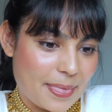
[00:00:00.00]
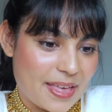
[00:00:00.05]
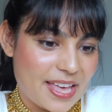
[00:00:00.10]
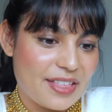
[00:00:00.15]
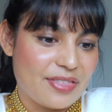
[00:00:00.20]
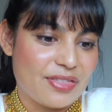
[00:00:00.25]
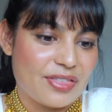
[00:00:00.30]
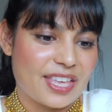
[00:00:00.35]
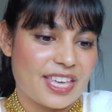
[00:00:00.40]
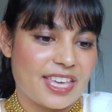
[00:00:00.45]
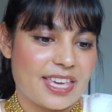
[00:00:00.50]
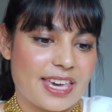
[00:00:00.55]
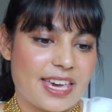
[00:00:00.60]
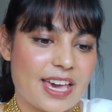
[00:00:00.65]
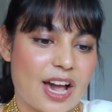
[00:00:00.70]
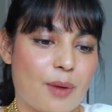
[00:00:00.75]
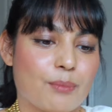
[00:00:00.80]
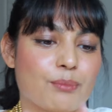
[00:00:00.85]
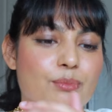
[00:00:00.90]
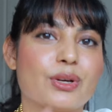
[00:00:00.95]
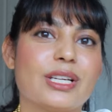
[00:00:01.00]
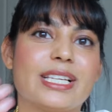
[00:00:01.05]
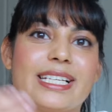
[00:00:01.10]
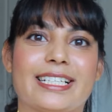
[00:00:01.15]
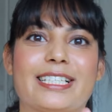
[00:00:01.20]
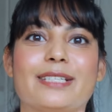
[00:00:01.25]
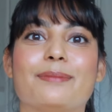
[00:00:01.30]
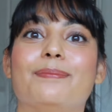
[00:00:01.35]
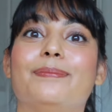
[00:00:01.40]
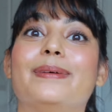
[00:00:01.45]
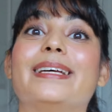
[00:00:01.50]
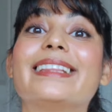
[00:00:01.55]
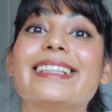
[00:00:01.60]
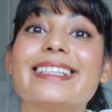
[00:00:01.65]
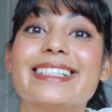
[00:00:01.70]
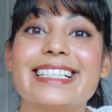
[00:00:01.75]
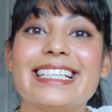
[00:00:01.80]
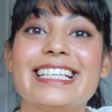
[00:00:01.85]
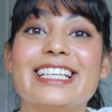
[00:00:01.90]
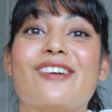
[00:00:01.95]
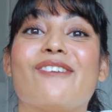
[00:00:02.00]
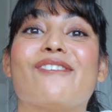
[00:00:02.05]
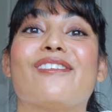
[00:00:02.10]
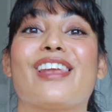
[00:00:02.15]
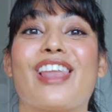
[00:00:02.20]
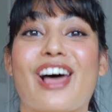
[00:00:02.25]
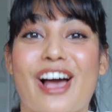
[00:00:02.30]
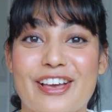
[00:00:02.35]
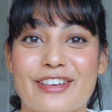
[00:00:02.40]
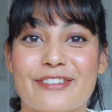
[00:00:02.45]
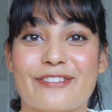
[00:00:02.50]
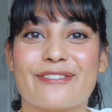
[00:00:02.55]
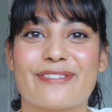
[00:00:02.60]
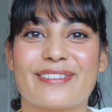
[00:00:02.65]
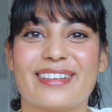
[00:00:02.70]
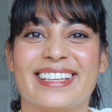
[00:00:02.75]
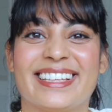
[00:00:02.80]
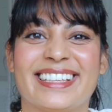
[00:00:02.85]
in the unpredictability of life.